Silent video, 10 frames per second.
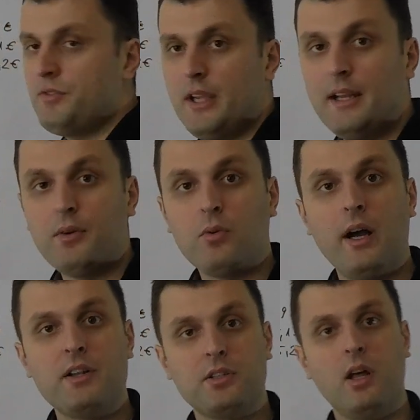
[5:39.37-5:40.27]
said, it
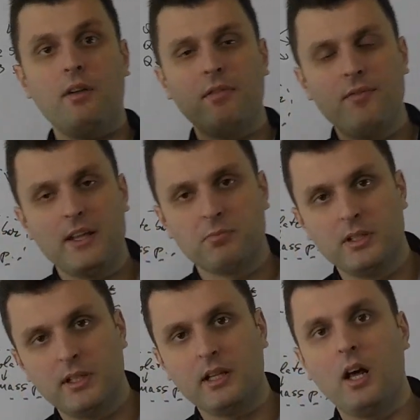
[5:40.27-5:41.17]
requires a lot of investment
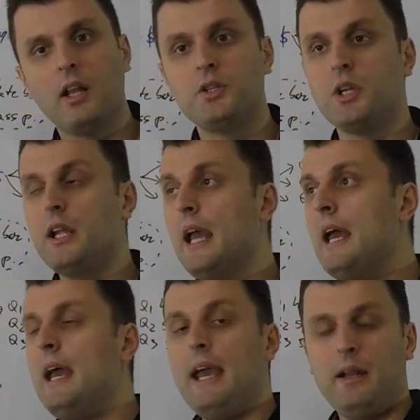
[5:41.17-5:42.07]
in technology
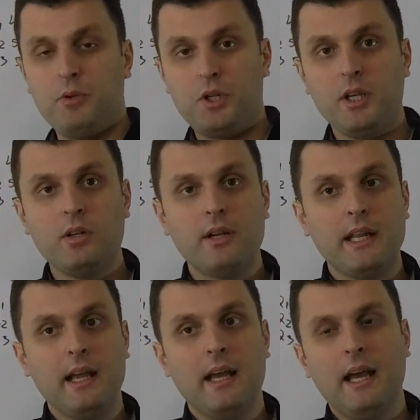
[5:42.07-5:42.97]
and
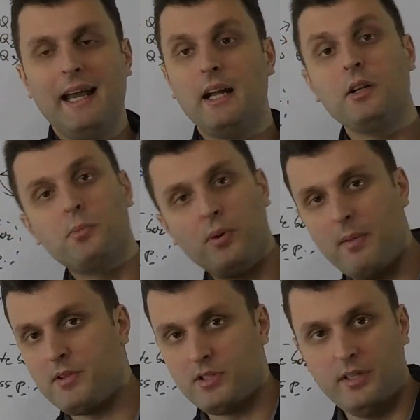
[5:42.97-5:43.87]
machinery and other
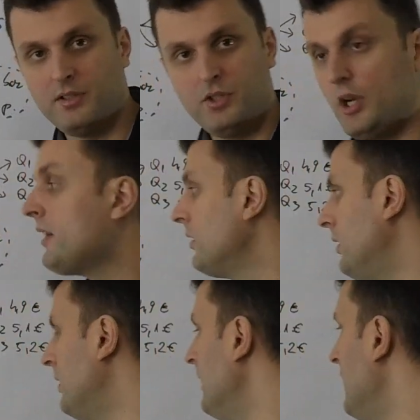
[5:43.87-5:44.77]
premises in
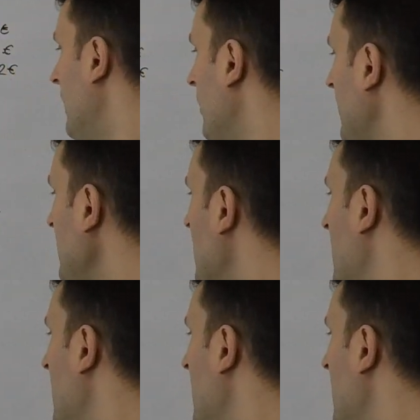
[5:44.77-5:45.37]
general, okay?